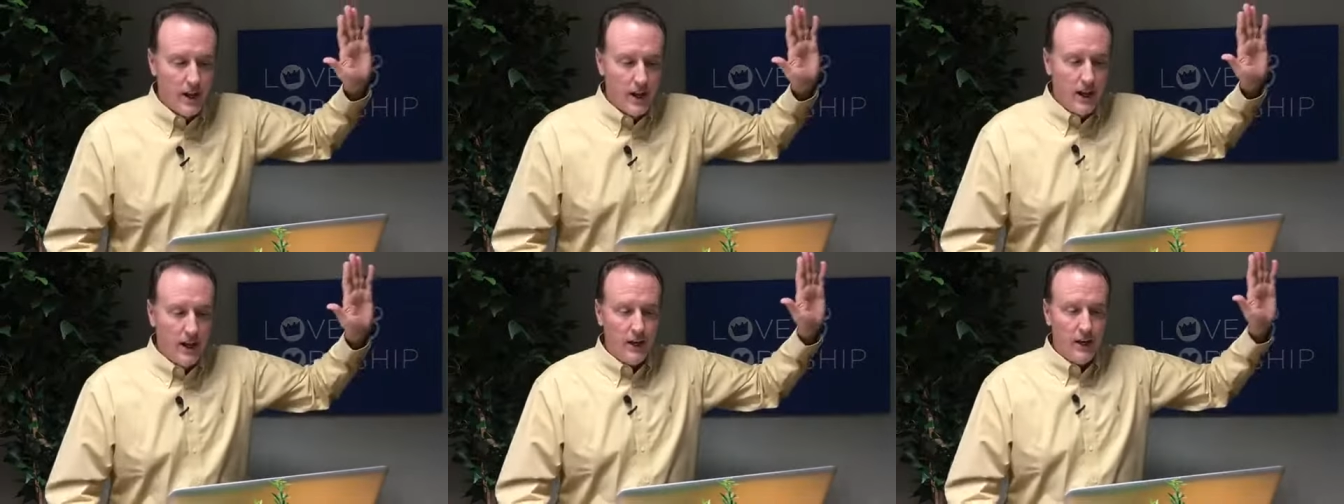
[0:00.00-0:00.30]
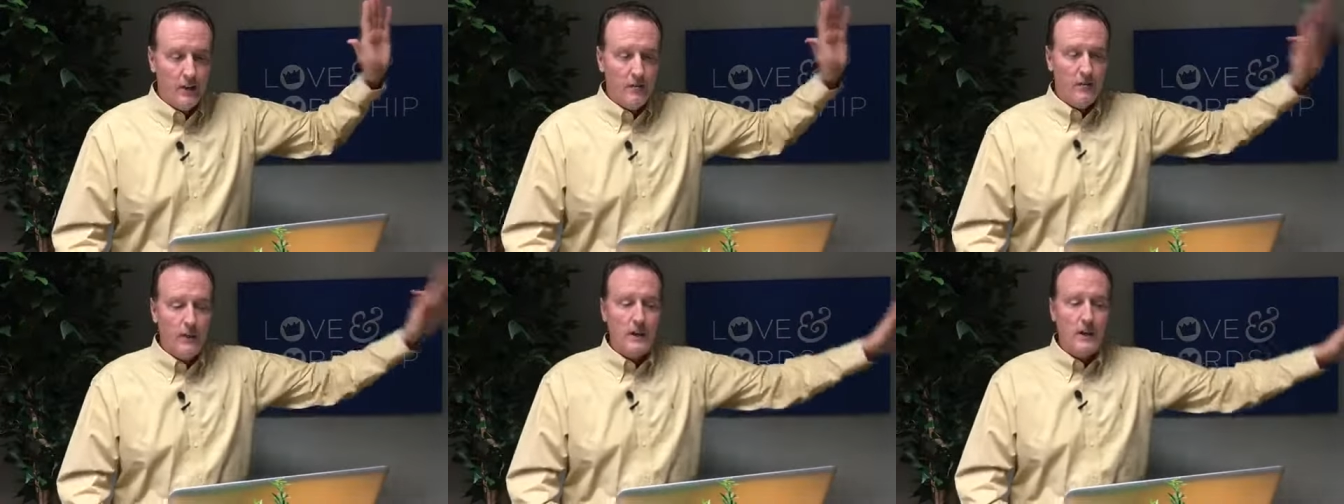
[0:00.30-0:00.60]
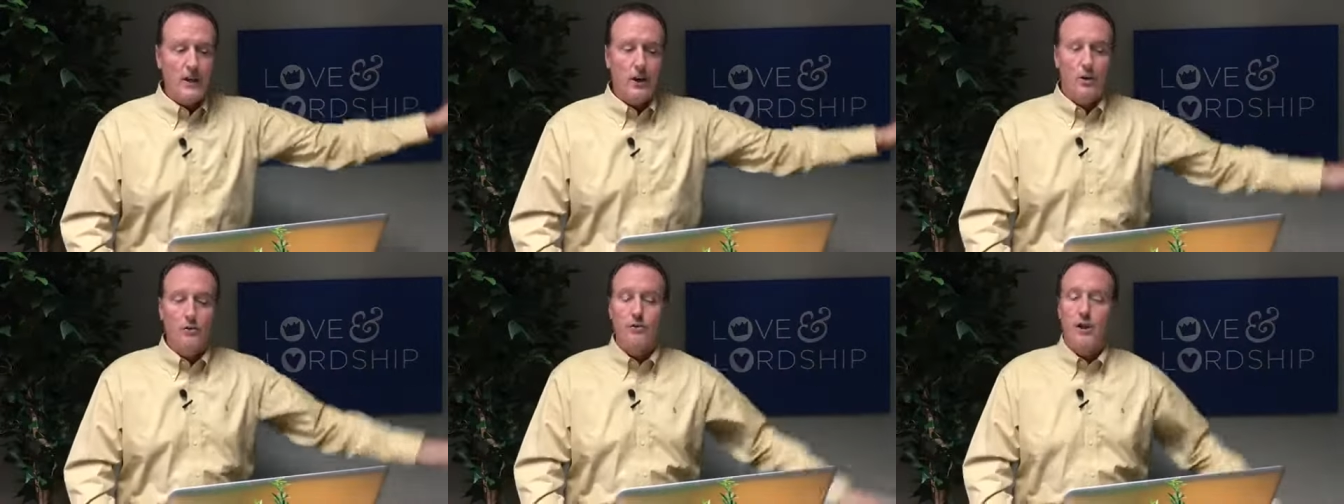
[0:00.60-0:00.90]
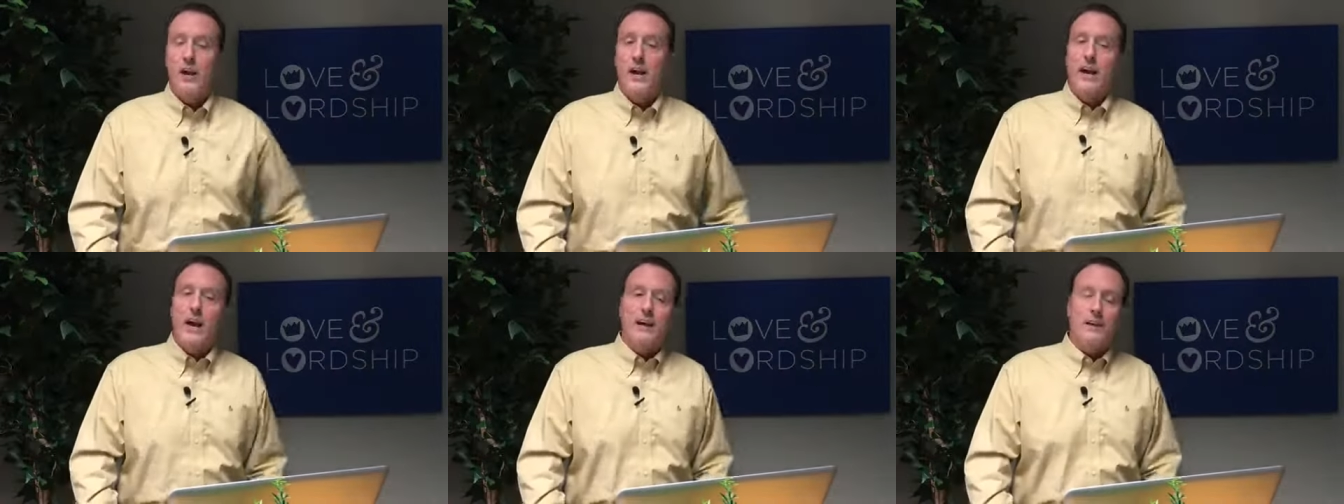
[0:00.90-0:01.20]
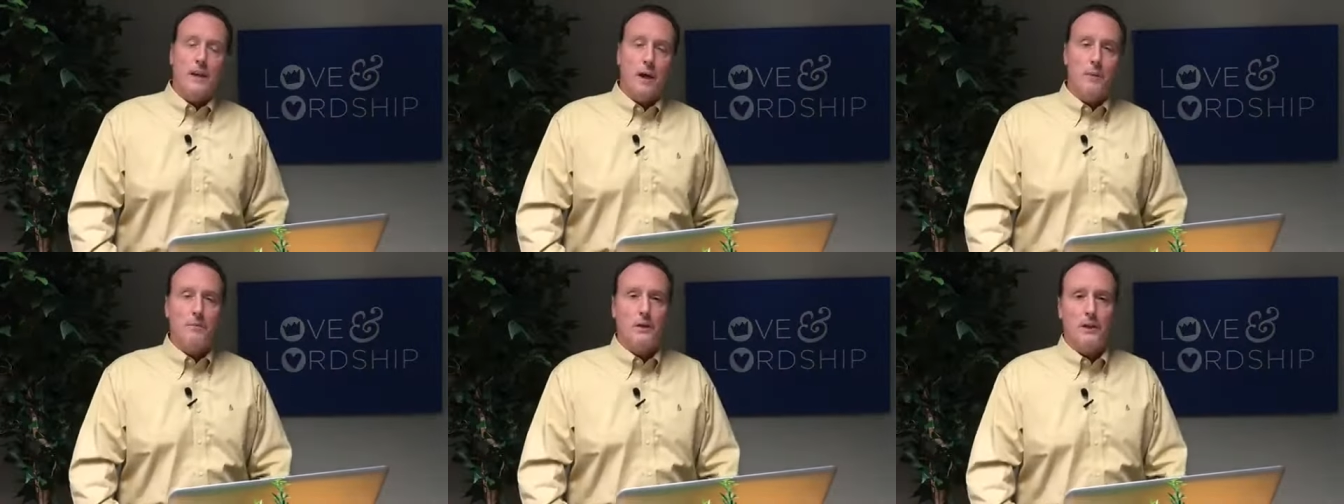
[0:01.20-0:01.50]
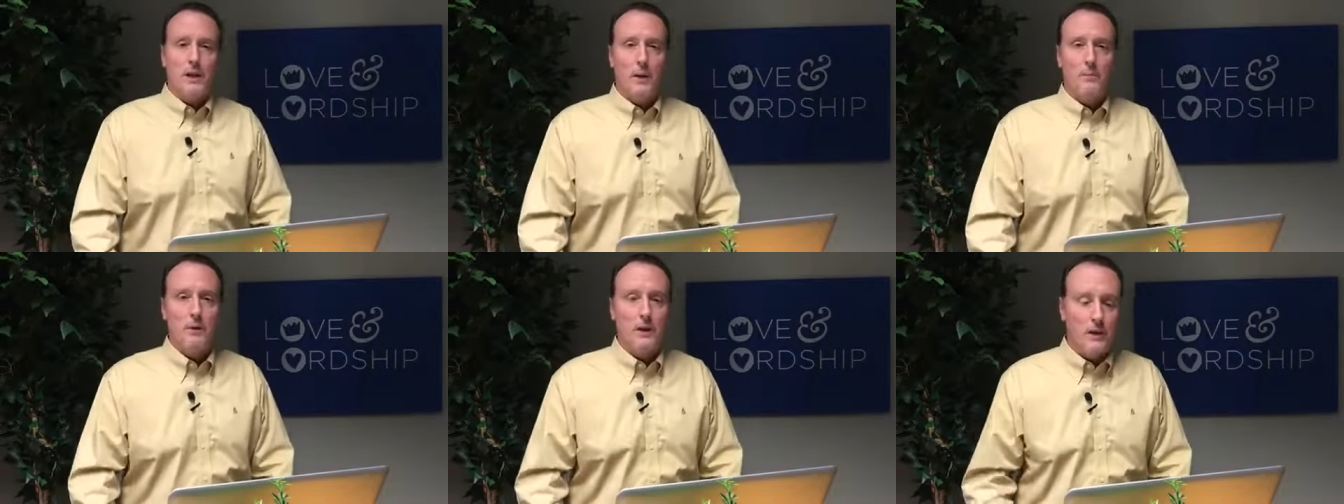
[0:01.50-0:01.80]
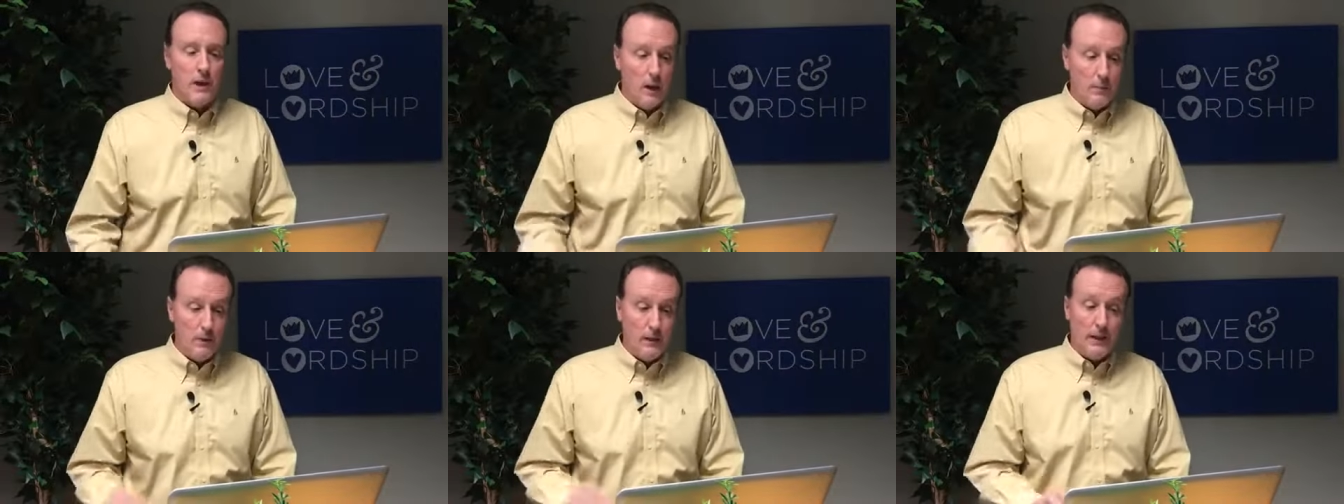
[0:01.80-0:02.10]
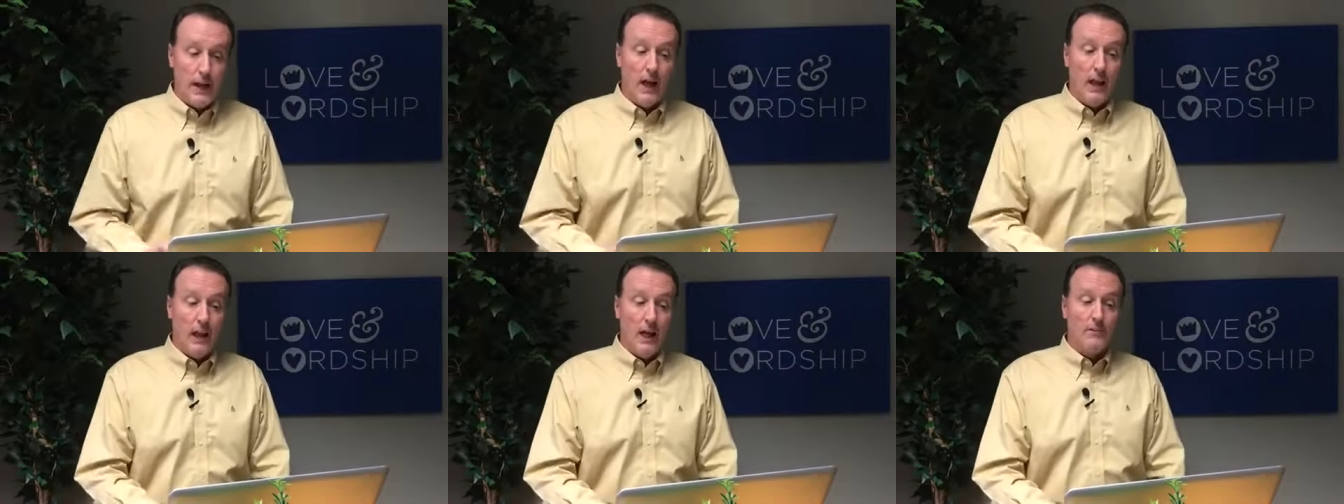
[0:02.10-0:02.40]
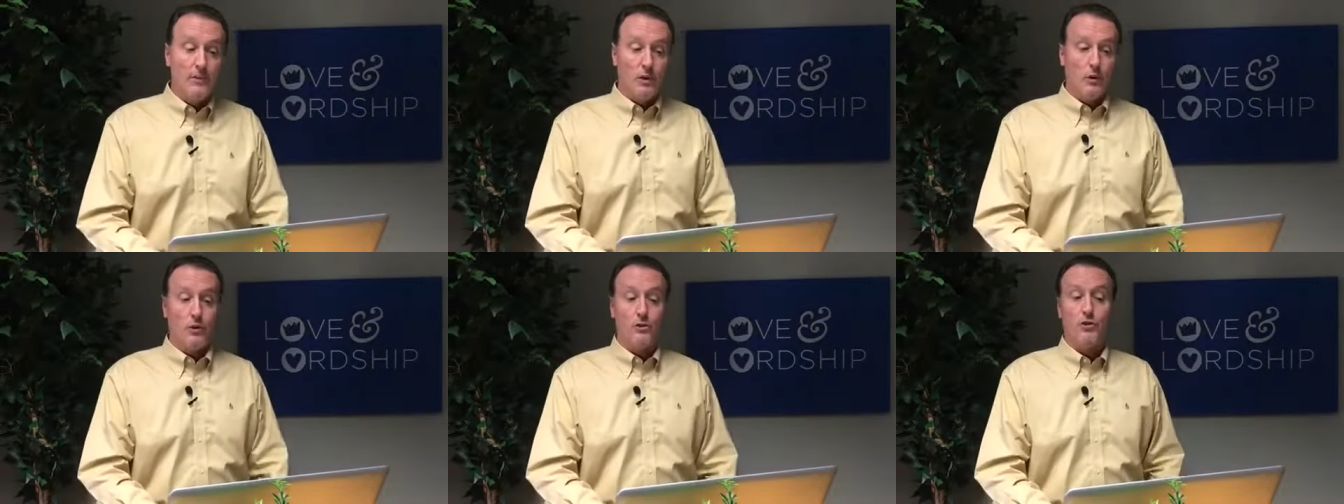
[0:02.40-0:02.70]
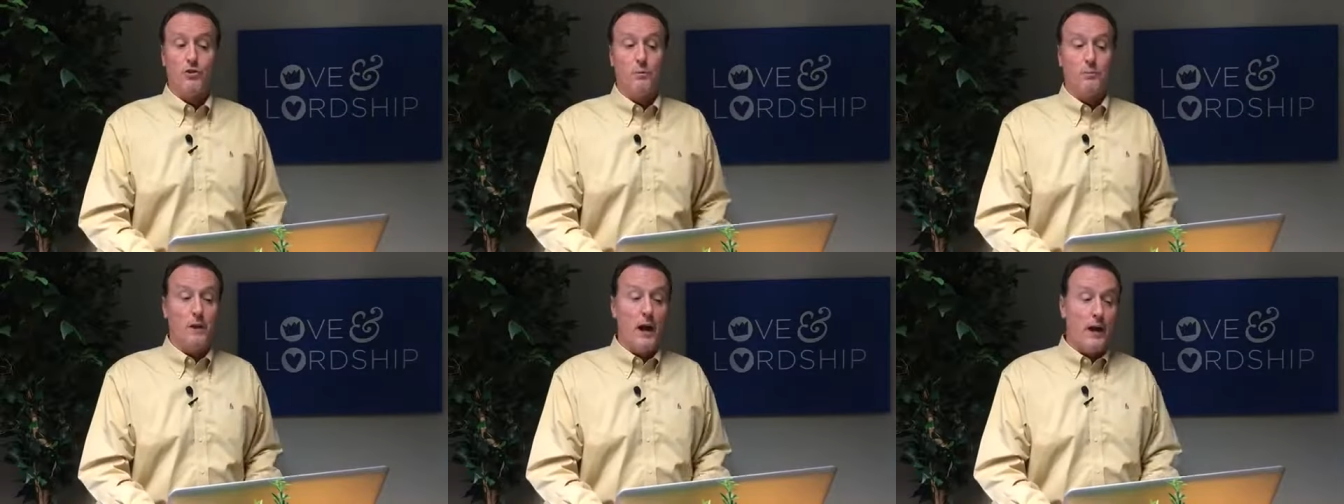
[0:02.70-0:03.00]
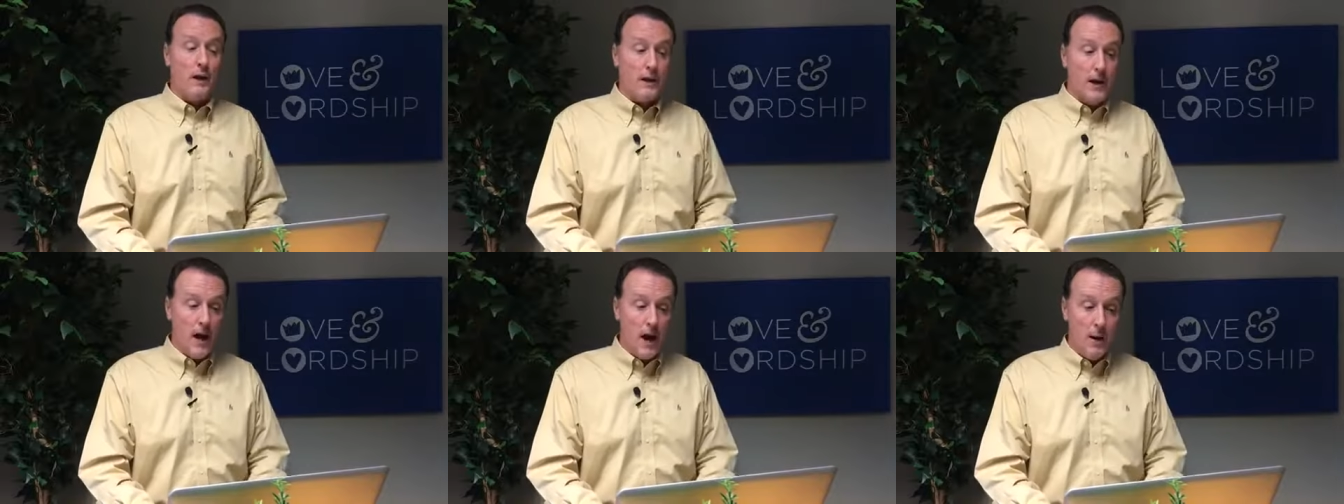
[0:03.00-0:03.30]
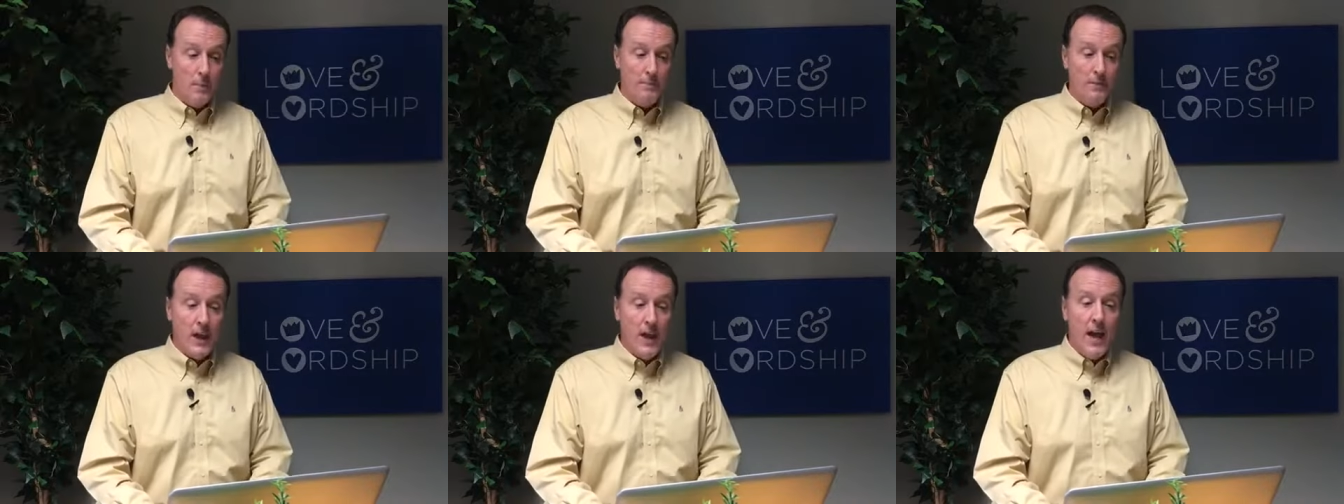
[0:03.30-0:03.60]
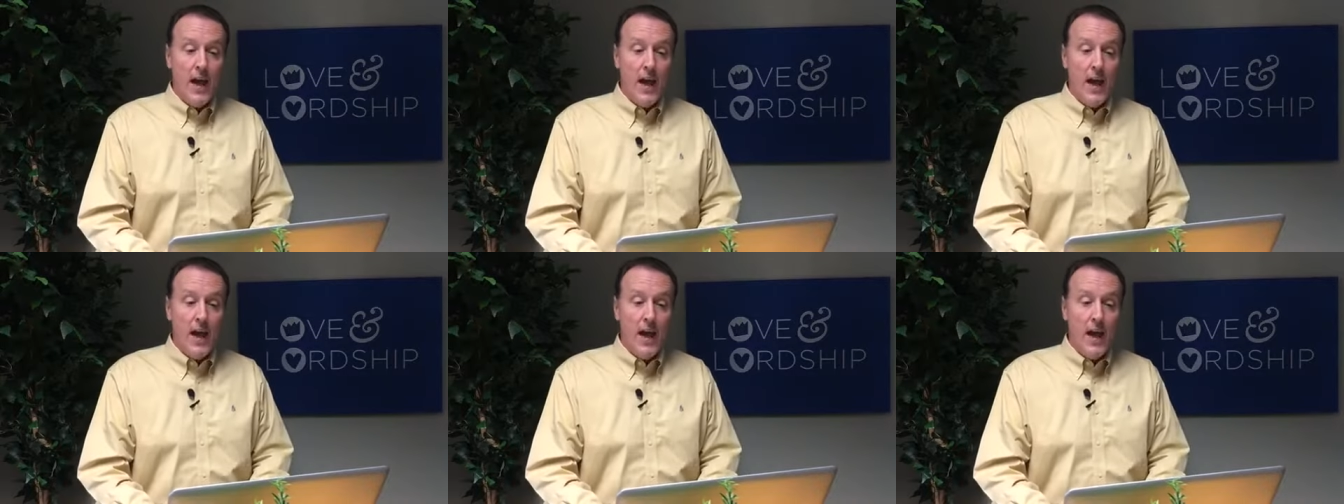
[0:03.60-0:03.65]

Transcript: and, and videos at w w w dot love and lordship dot com.